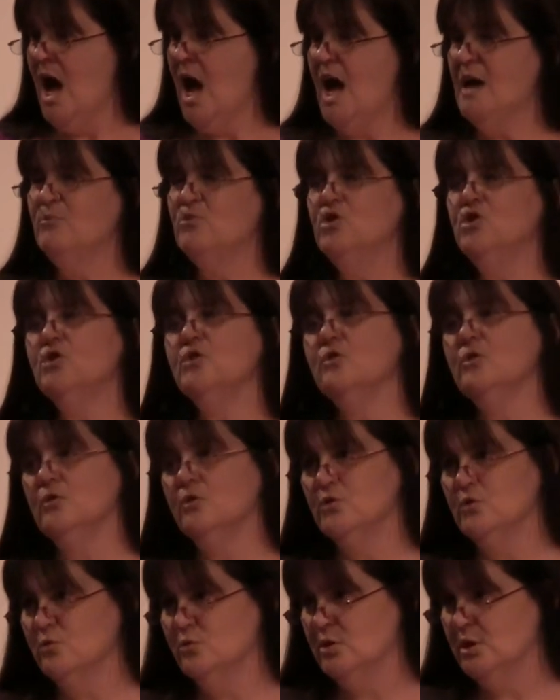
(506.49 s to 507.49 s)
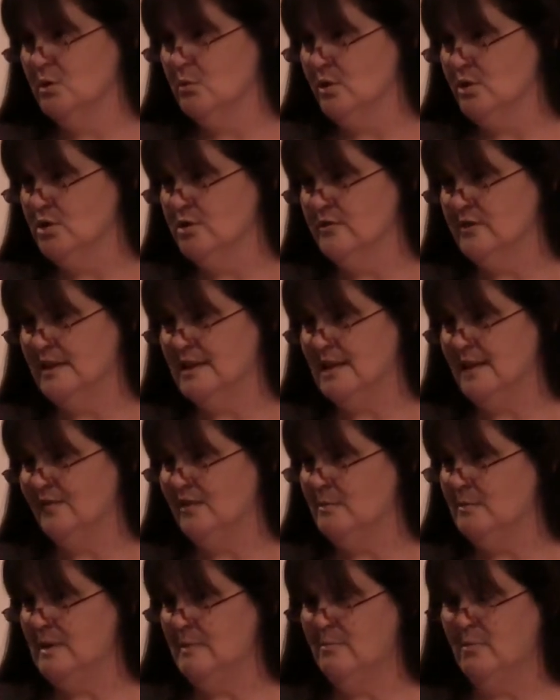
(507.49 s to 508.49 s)
I'm sure they're truly wonderful and
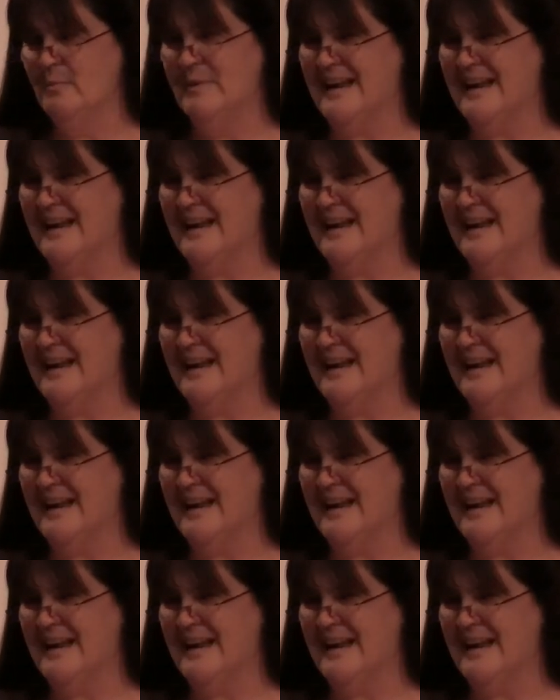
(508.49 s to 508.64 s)
lovely people,